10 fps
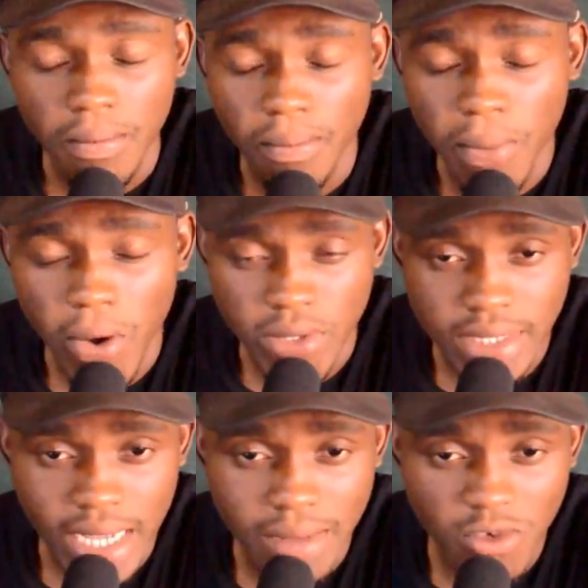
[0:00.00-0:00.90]

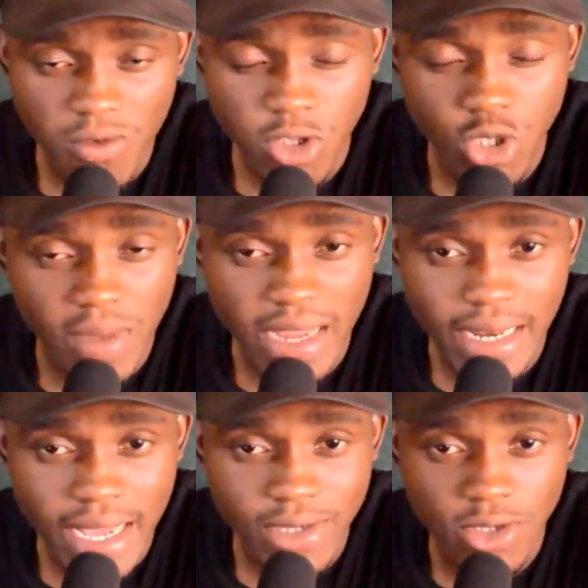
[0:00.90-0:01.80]
box. I move on to my
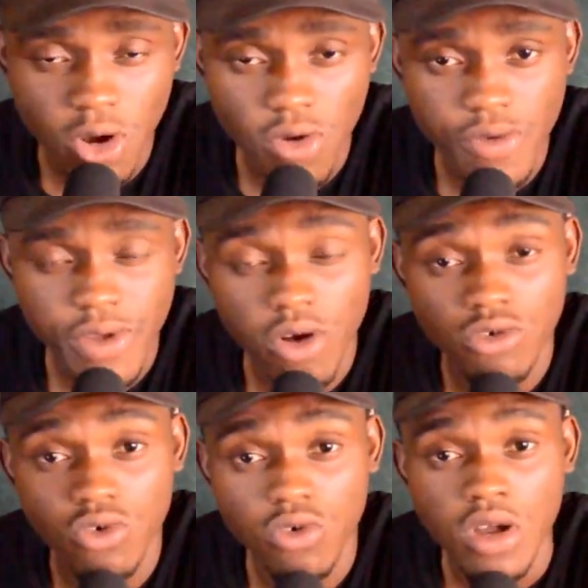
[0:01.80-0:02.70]
next story. We
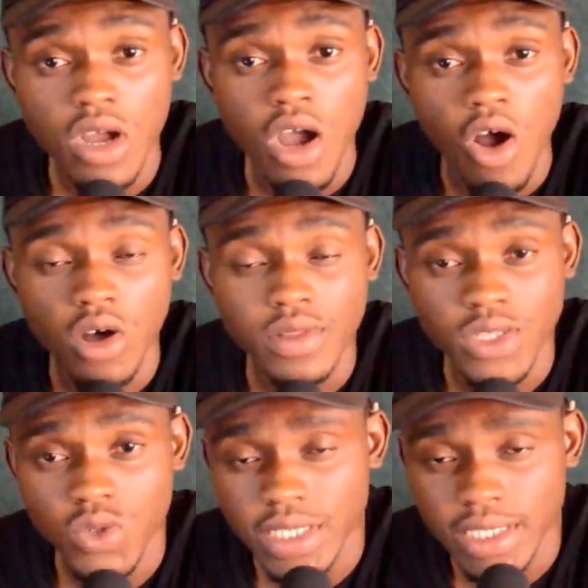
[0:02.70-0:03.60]
all know on
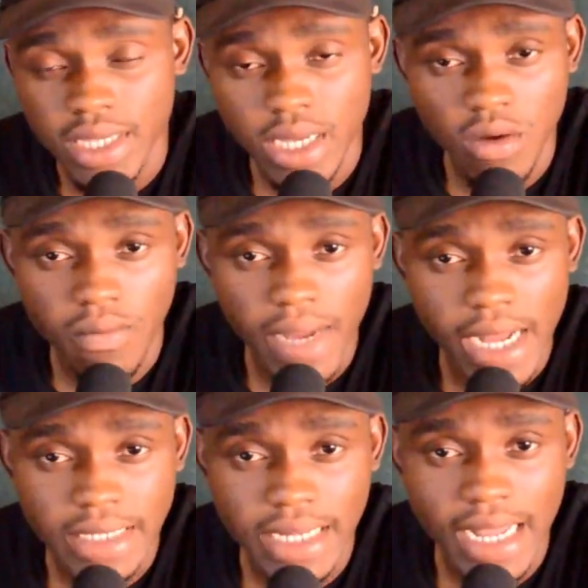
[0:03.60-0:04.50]
the 23rd of
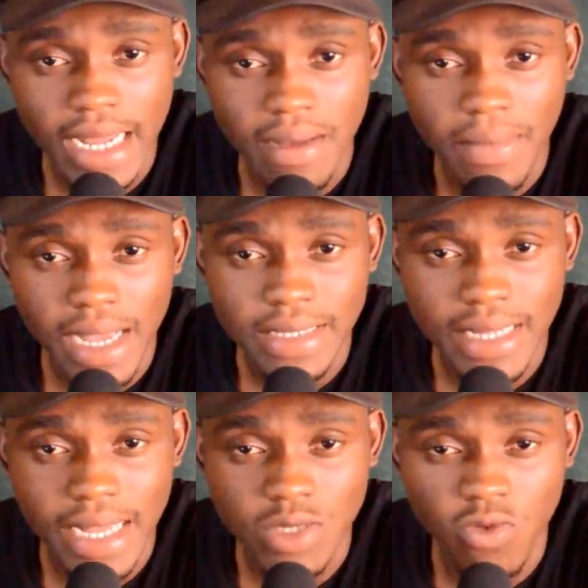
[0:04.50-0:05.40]
March, the Ghana Black
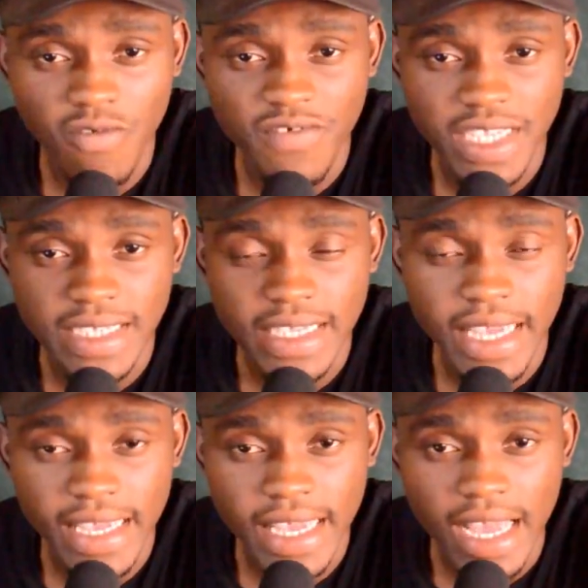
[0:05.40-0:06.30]
Stars will face
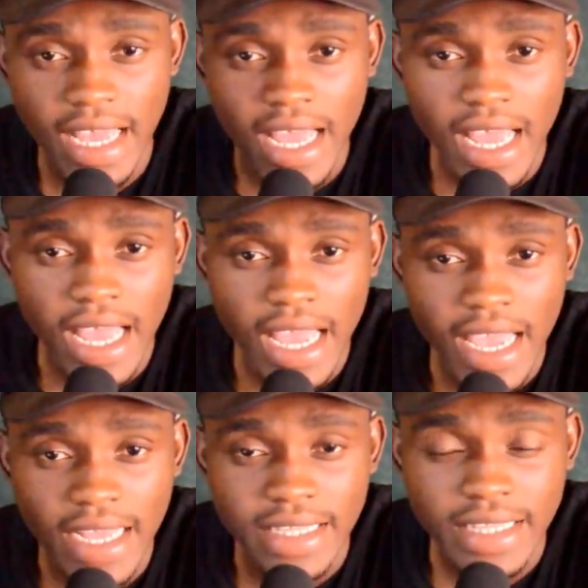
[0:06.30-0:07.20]
Kenya,
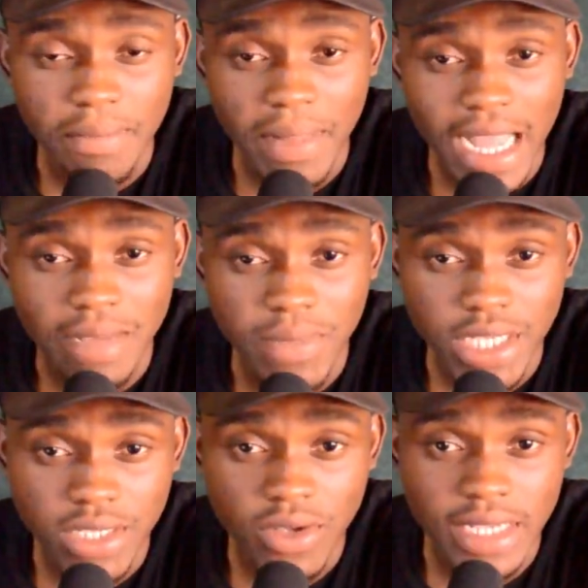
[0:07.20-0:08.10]
and the Black
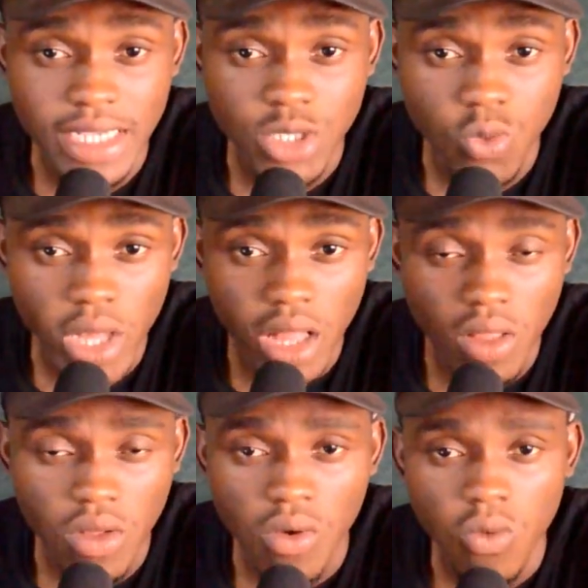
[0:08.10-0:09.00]
Meteors as
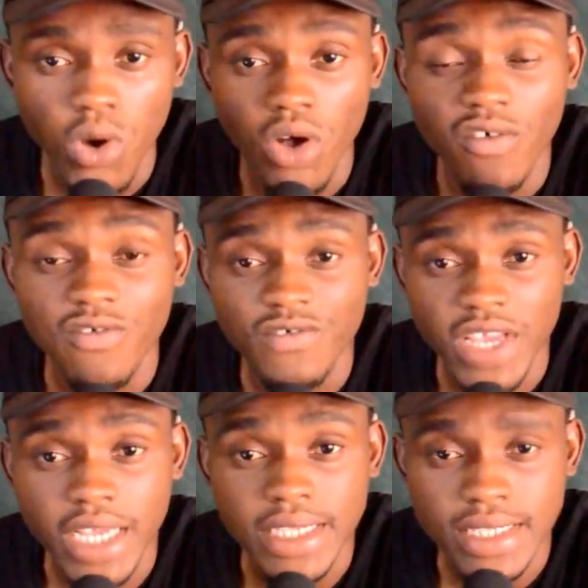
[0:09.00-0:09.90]
well will
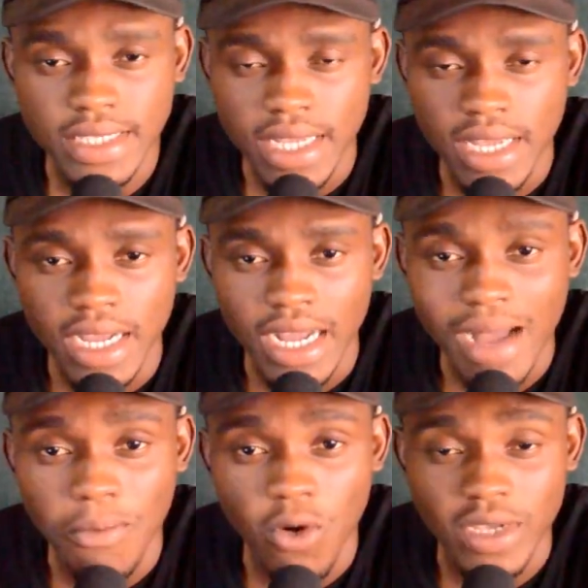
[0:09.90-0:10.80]
face
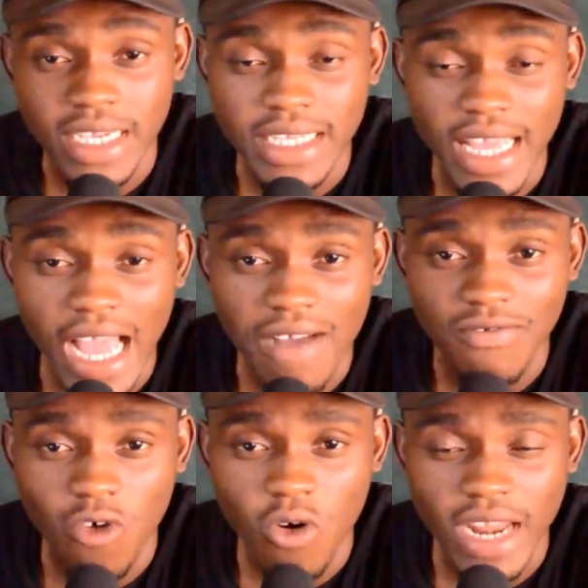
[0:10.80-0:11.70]
Gabon in the
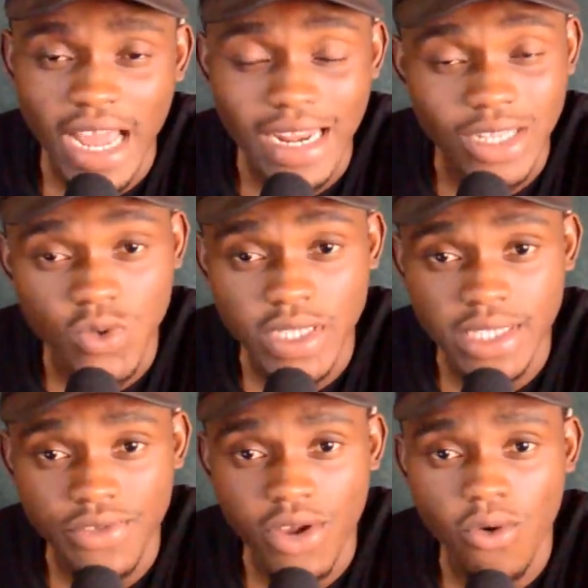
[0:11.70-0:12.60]
AFCON under
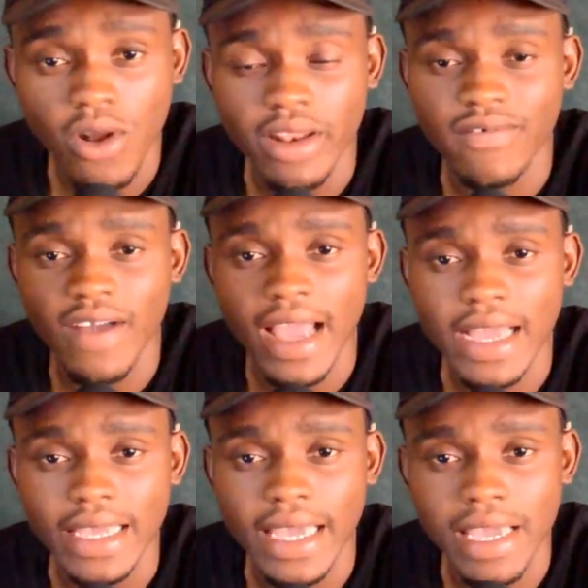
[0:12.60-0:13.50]
23
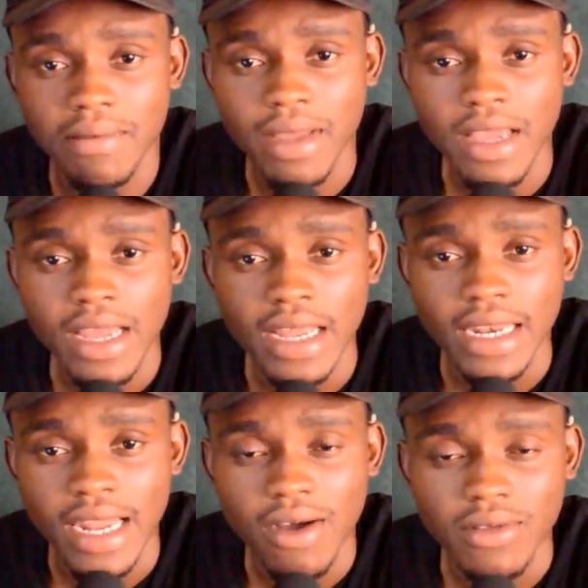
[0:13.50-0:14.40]
qualifier game.
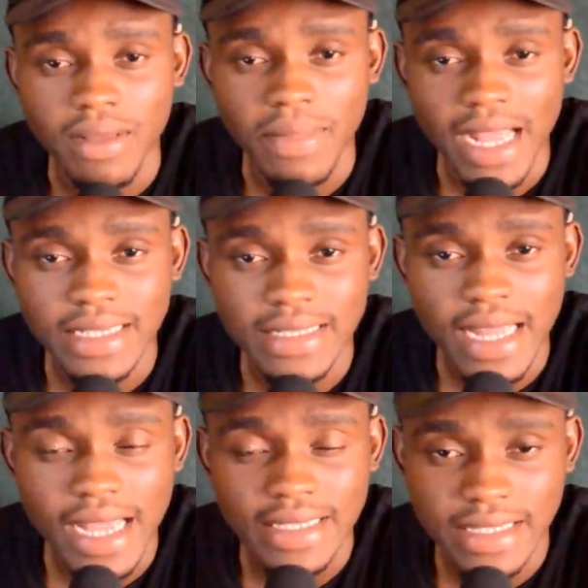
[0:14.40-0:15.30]
Now, the Black
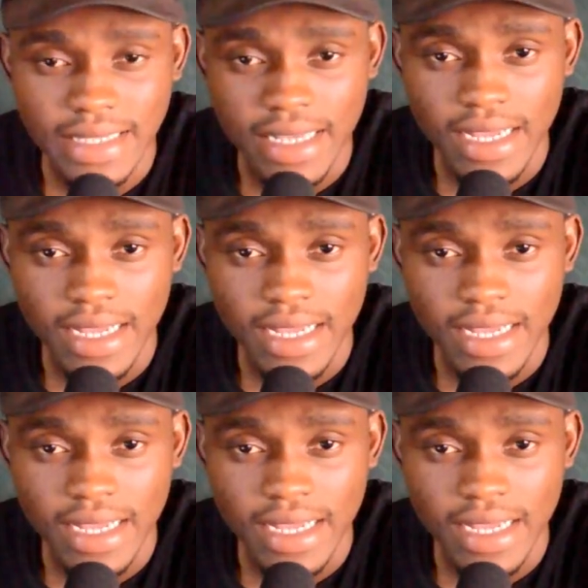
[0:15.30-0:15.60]
Stars